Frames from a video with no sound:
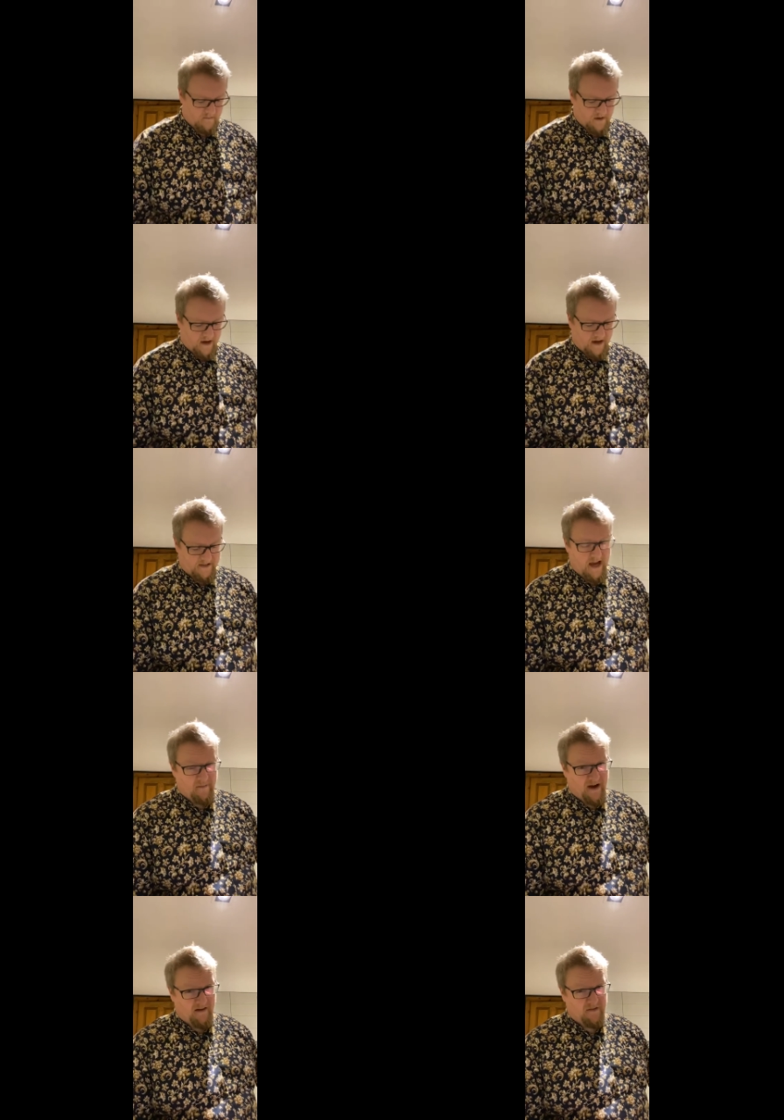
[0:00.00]
And I say
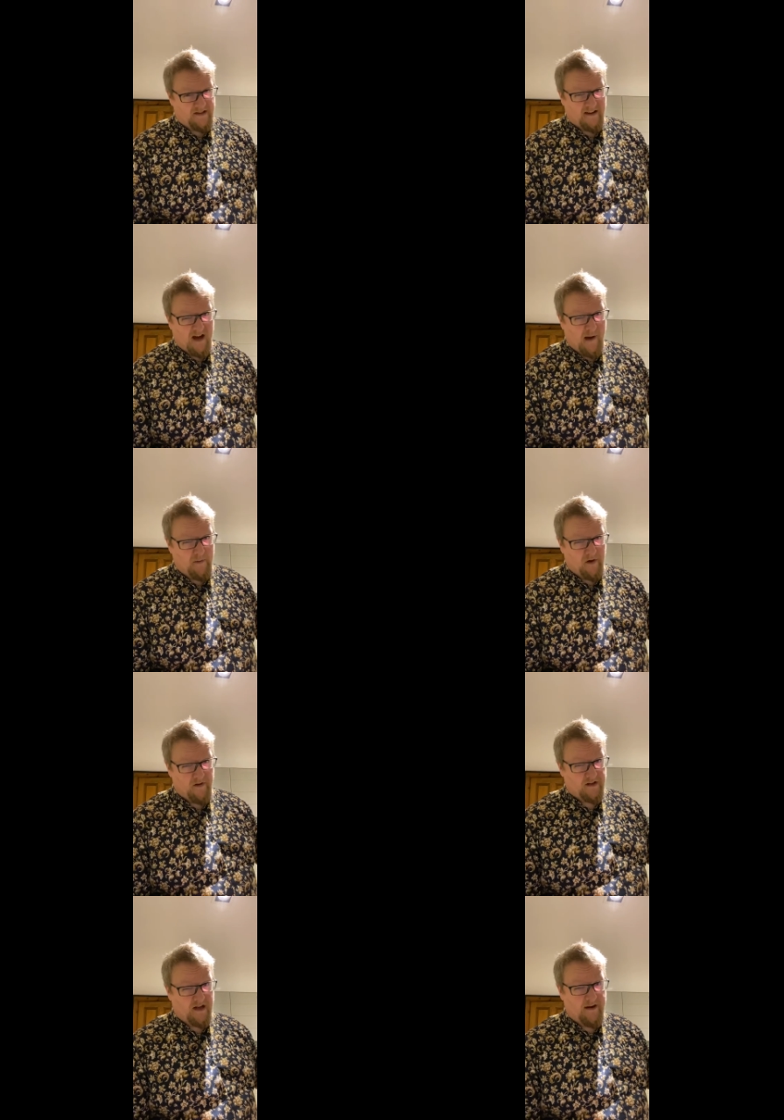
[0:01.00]
about because I can't be
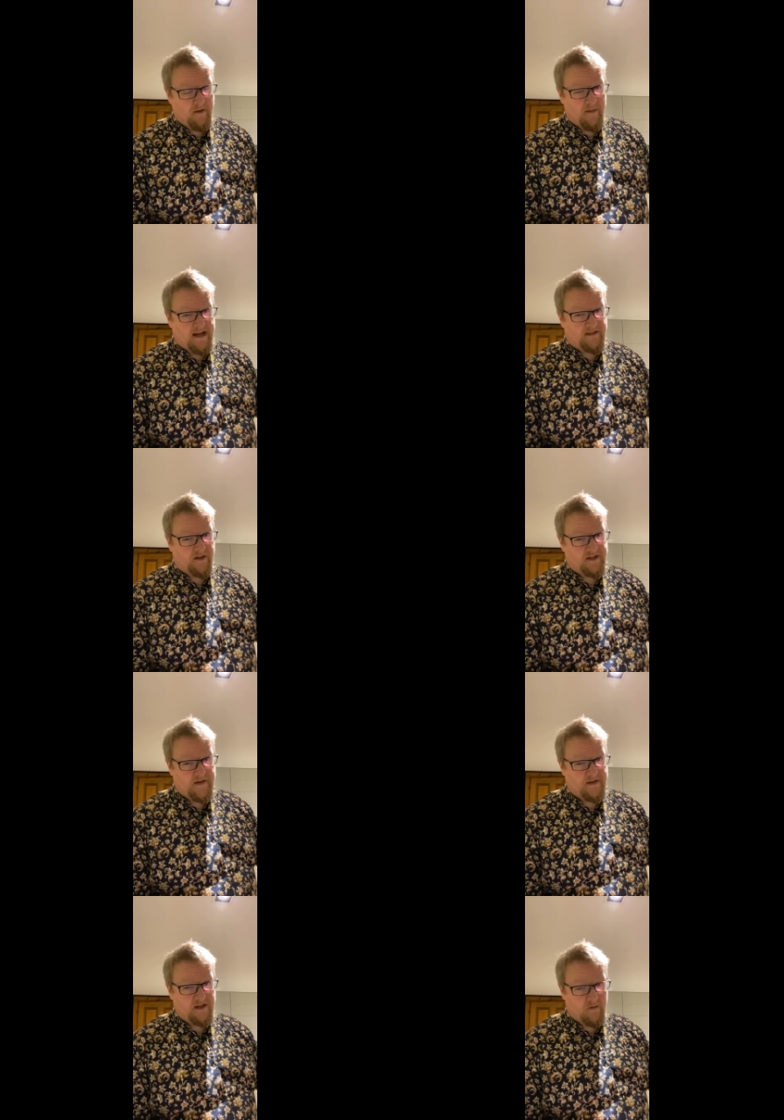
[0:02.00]
bothered to clear up the mess if I
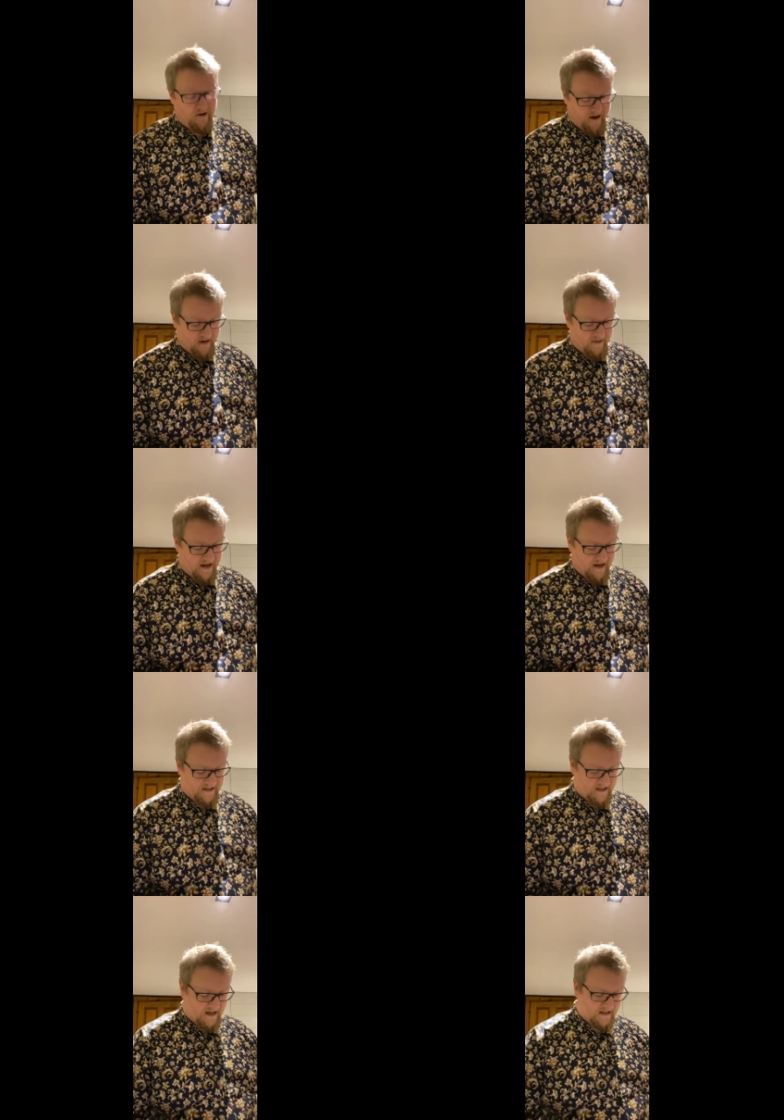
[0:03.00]
turn this the other way around and make it
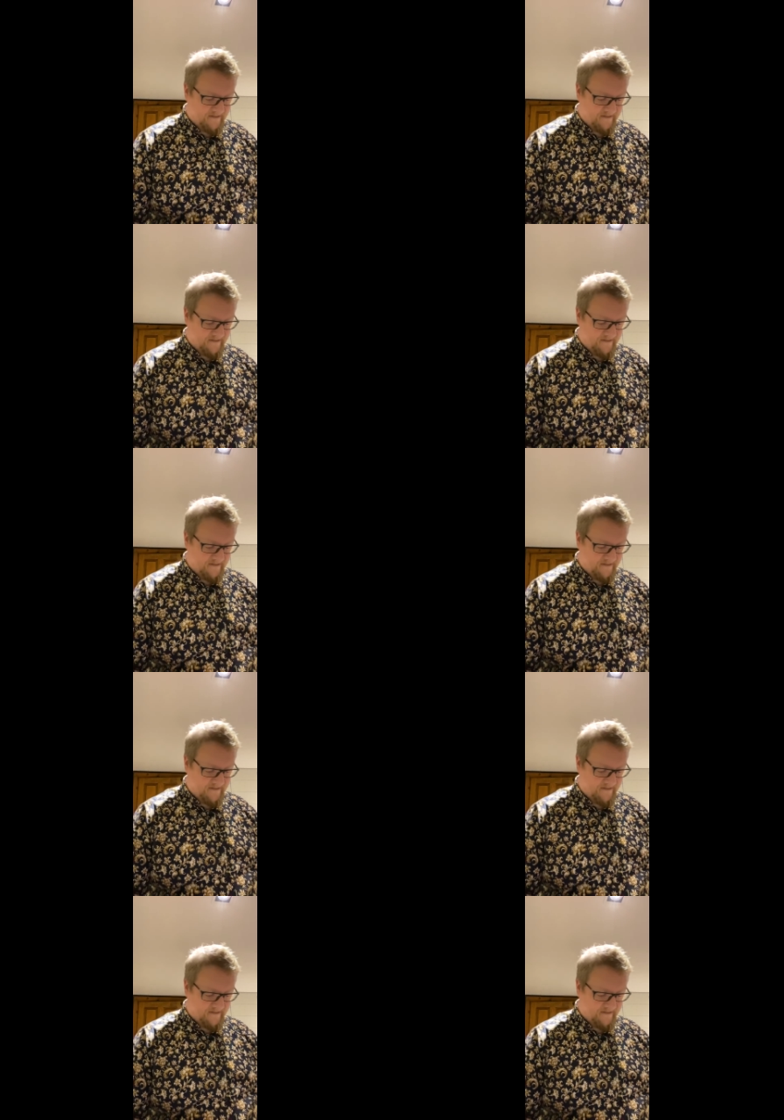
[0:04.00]
exact.